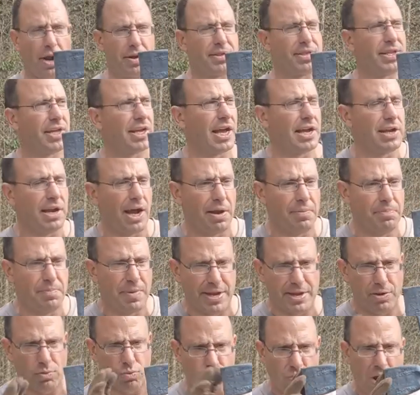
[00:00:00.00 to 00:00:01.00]
think I
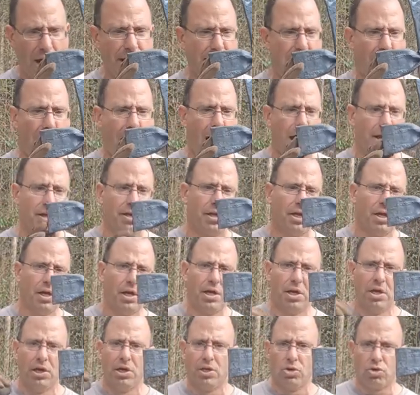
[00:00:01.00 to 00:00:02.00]
made it red hot,
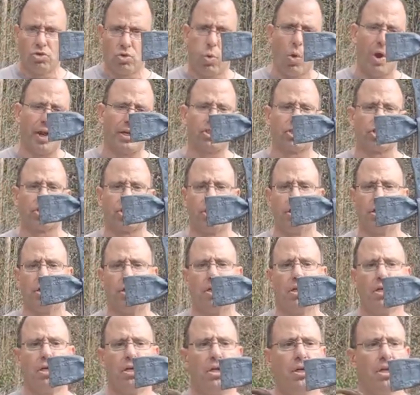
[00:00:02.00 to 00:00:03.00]
quenched it,
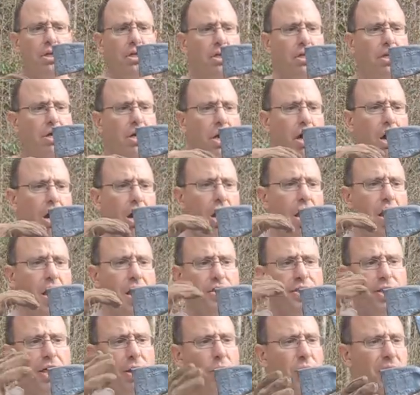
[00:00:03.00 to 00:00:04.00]

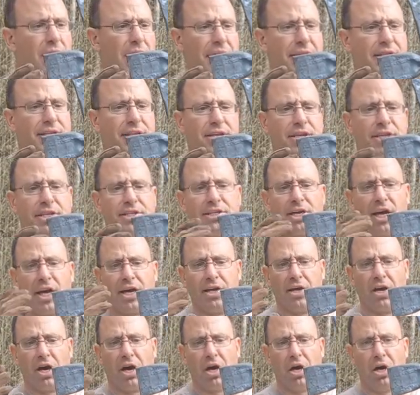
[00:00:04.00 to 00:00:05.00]
and then what I did is
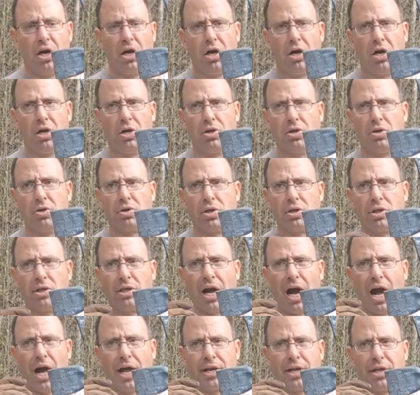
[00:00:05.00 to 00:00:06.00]
I
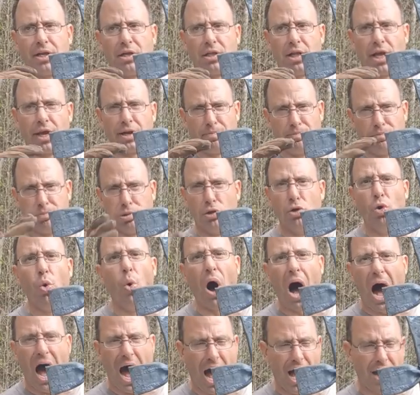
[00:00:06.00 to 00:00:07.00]
got it like blue
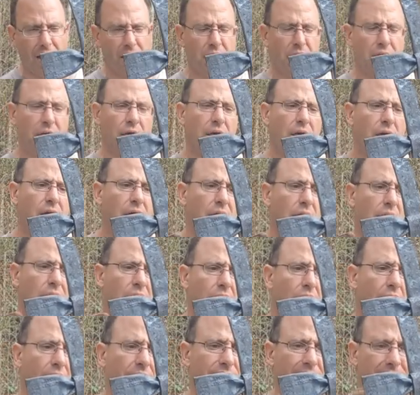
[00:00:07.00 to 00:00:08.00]
hot,
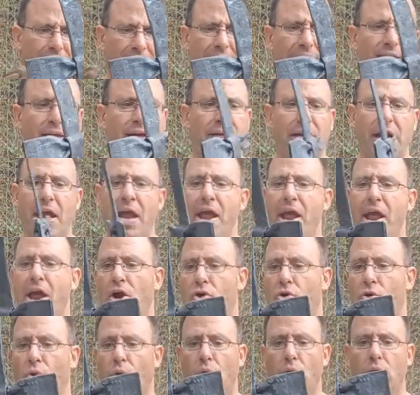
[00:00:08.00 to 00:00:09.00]
and then I let it air
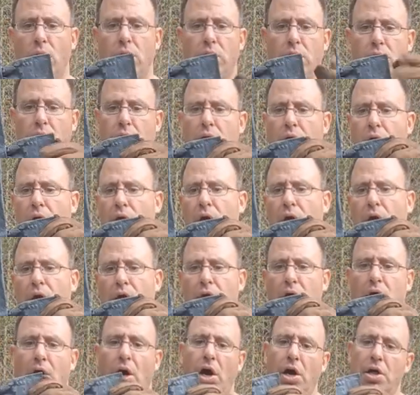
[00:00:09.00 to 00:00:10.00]
cool.
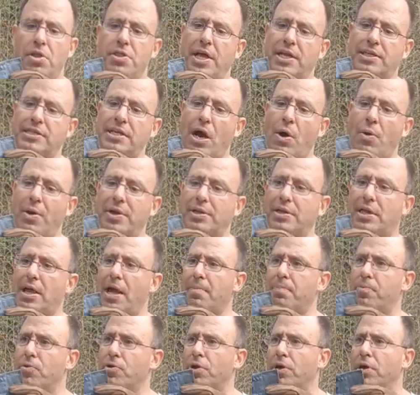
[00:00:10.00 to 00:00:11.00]
That's how I
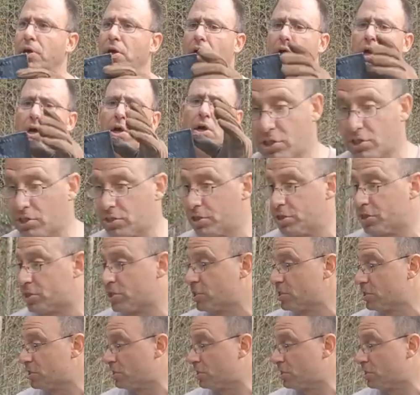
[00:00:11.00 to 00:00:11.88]
tempered it. This